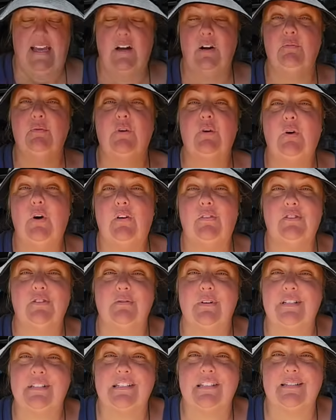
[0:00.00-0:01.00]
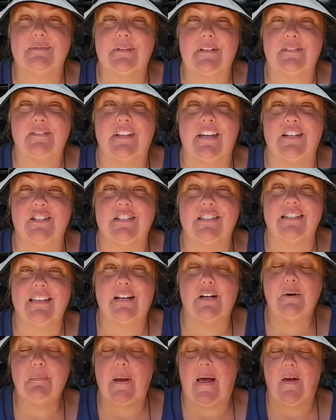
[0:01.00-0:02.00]
And we'll go over the rest of the specifications
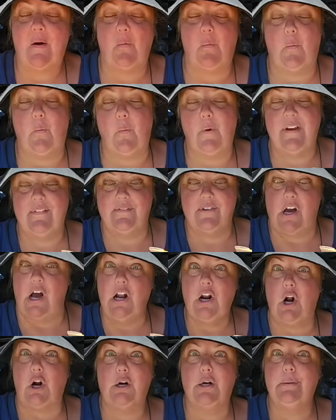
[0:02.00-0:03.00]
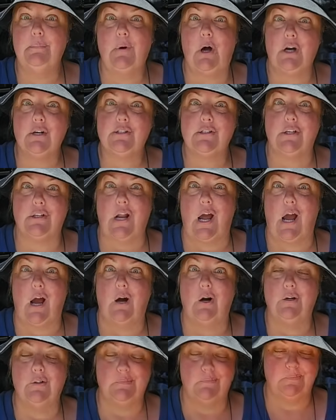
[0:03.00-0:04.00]
later, but we've done our unboxing
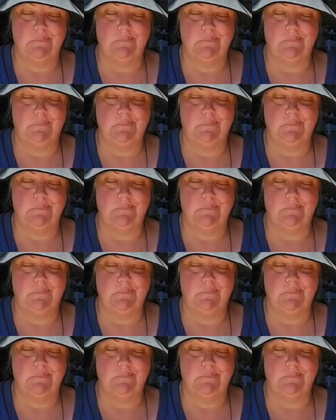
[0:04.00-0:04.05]
now.